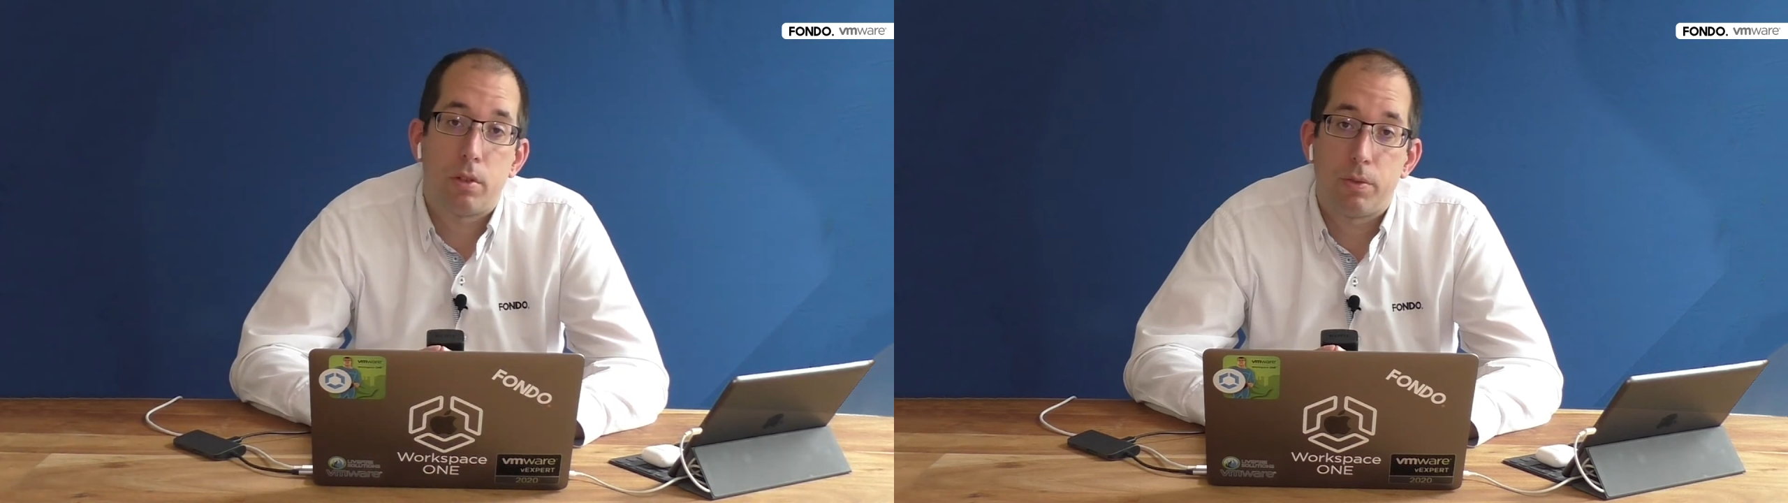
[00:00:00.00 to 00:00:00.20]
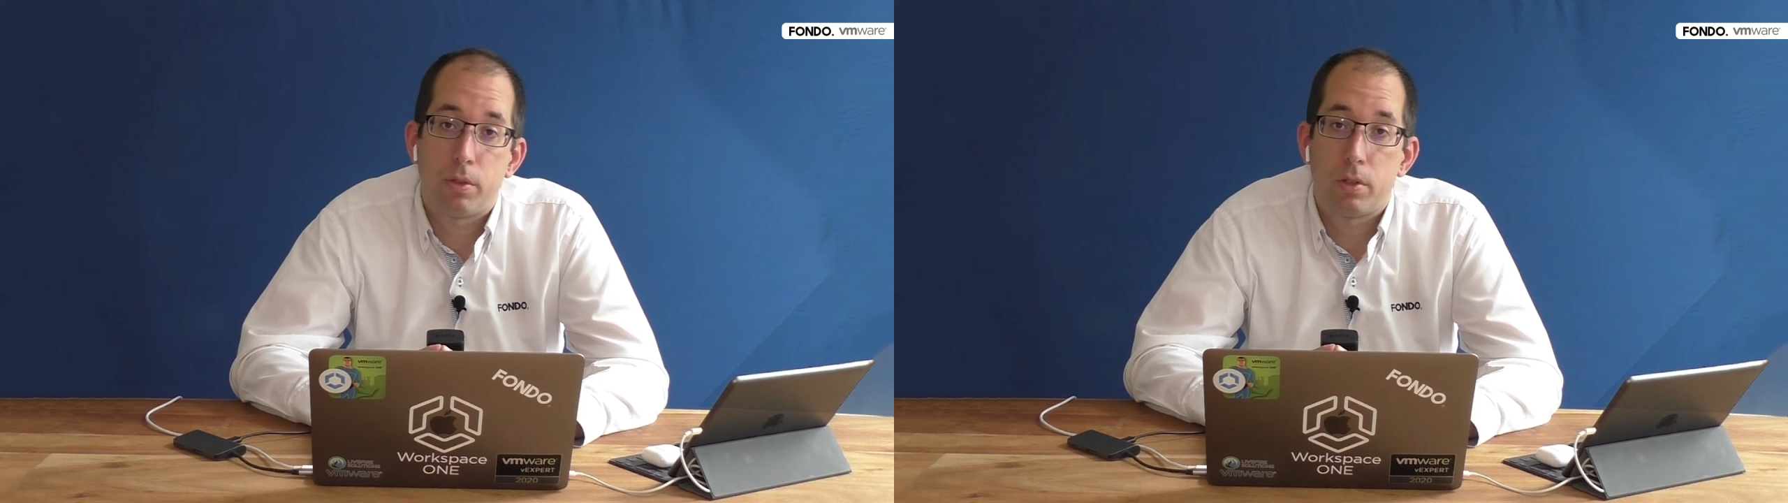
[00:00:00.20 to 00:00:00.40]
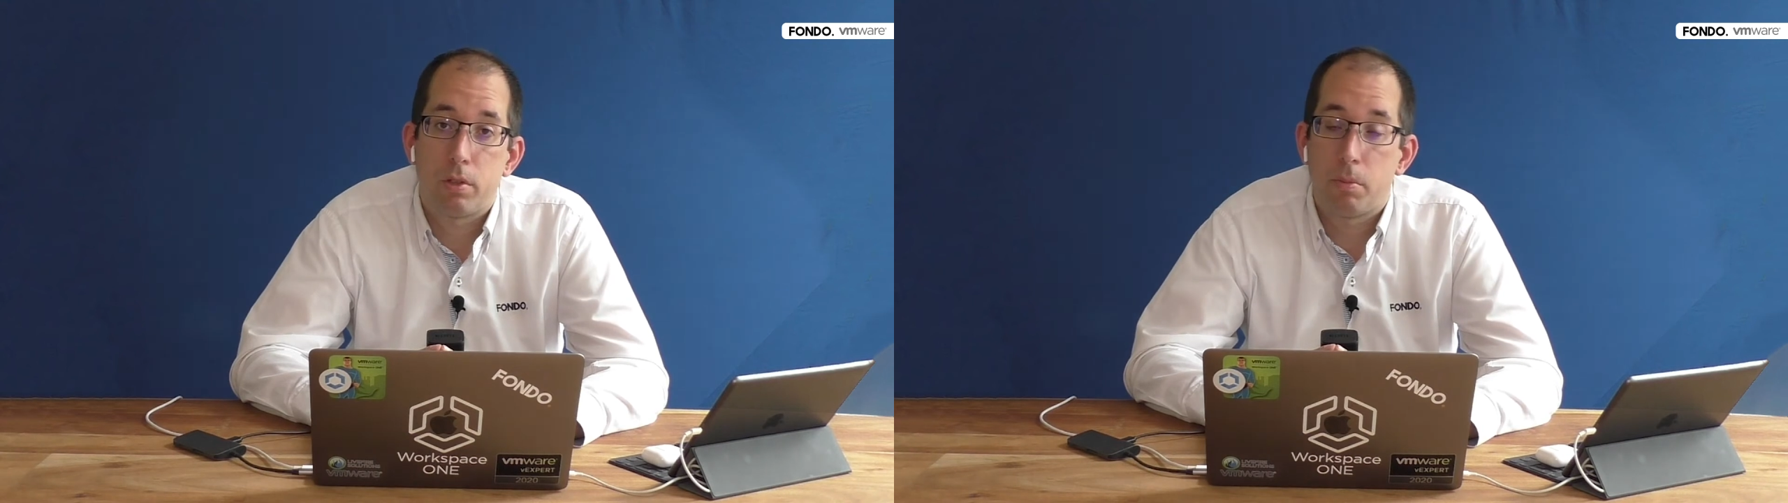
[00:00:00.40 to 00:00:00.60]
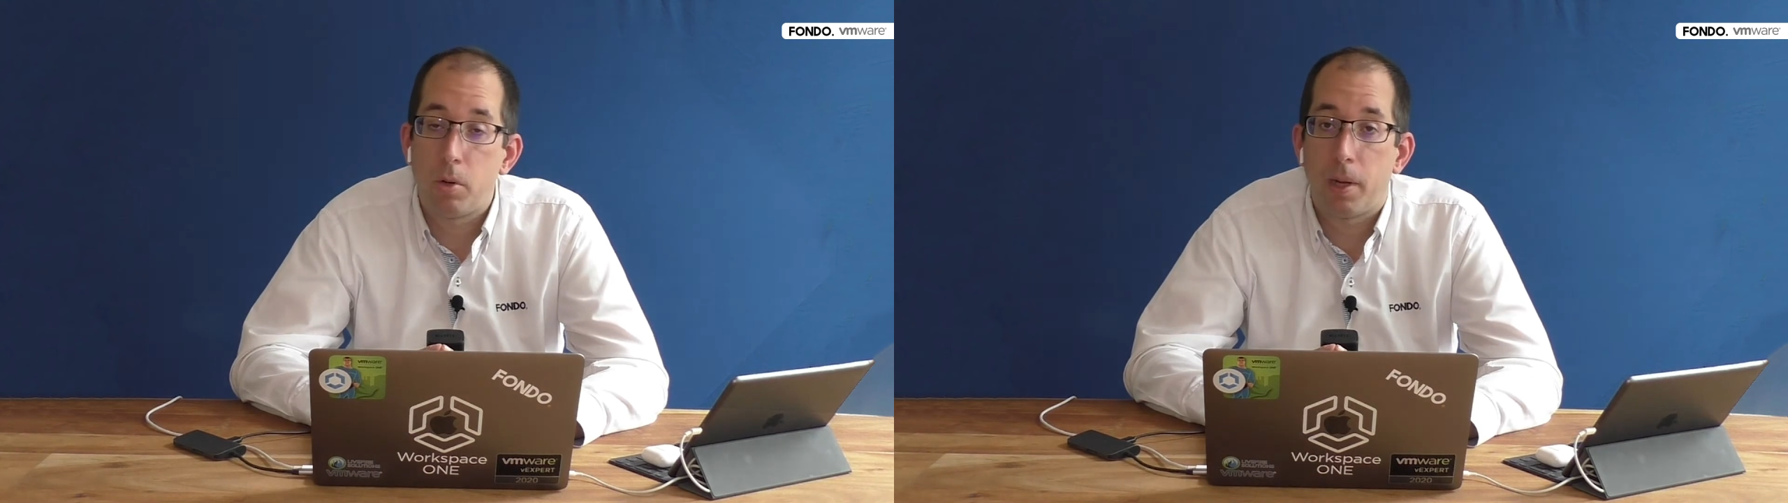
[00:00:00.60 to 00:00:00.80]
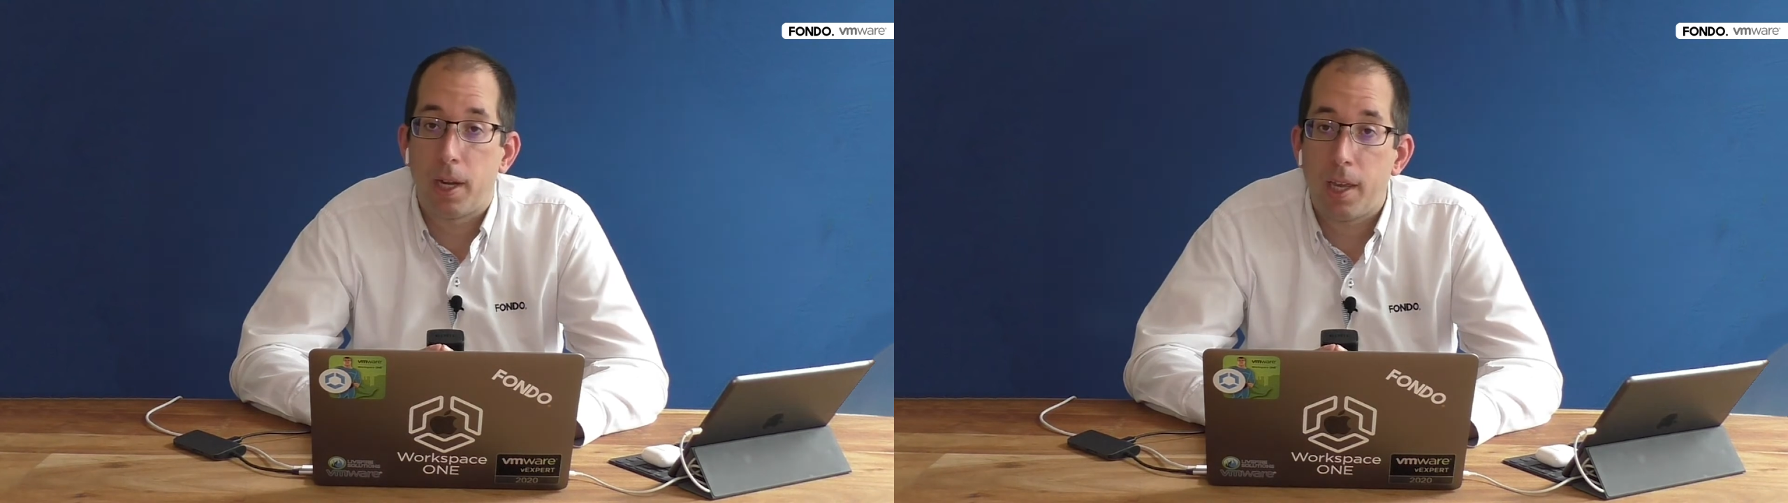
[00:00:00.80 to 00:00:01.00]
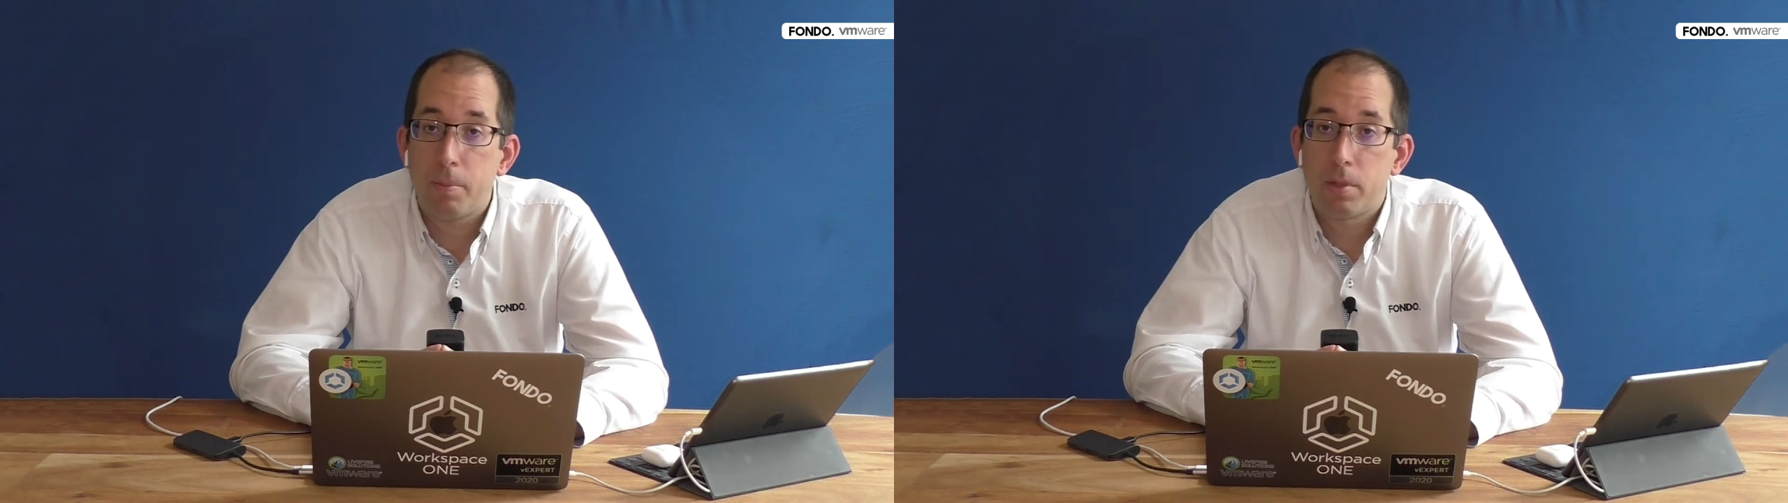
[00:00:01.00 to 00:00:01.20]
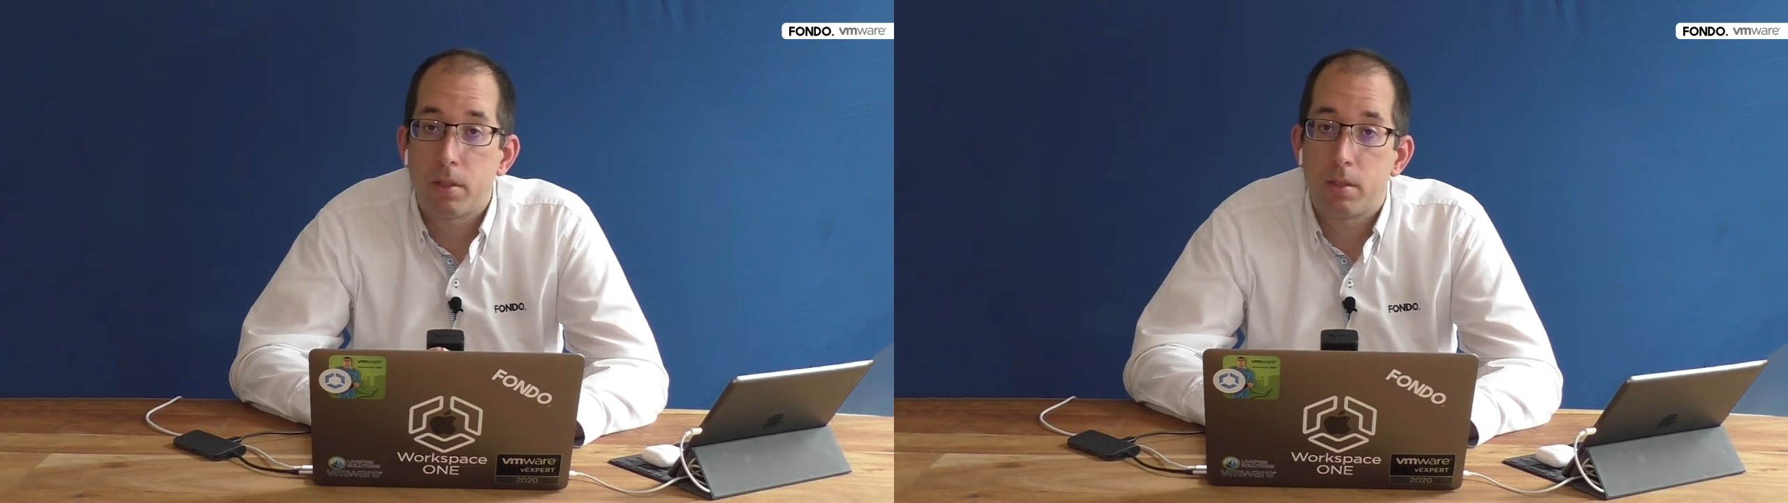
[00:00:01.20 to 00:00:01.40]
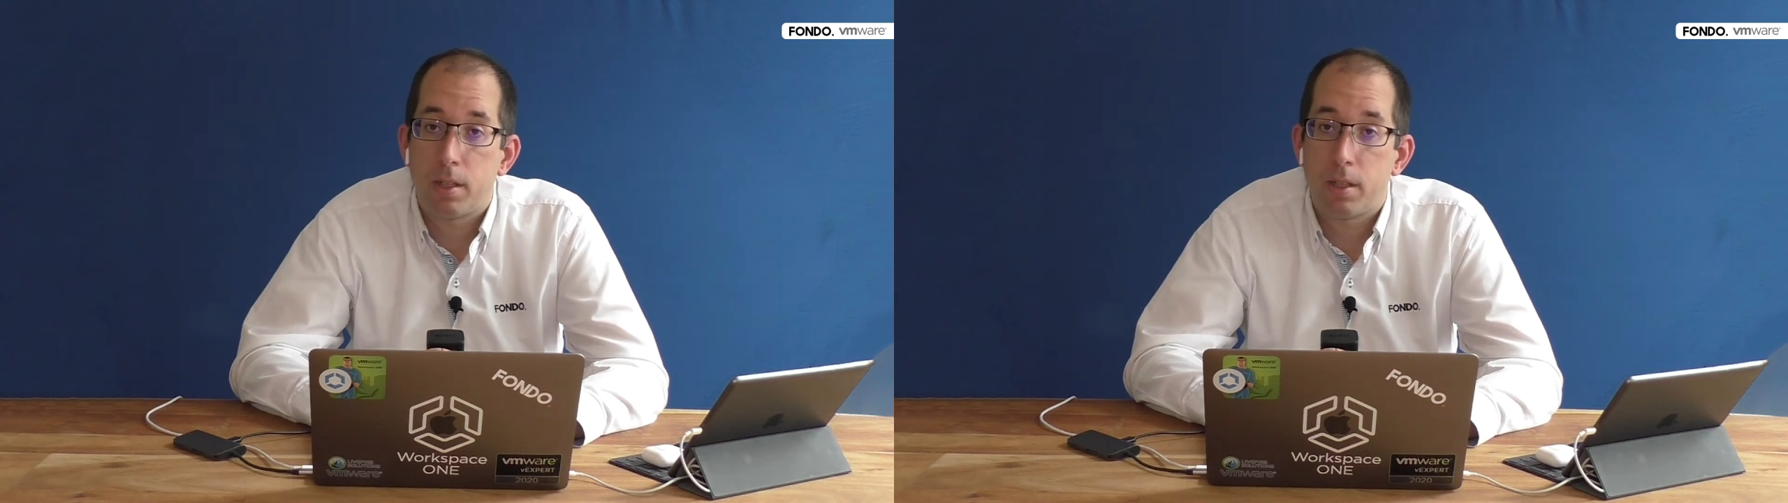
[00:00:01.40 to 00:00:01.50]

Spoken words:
of your mobile apps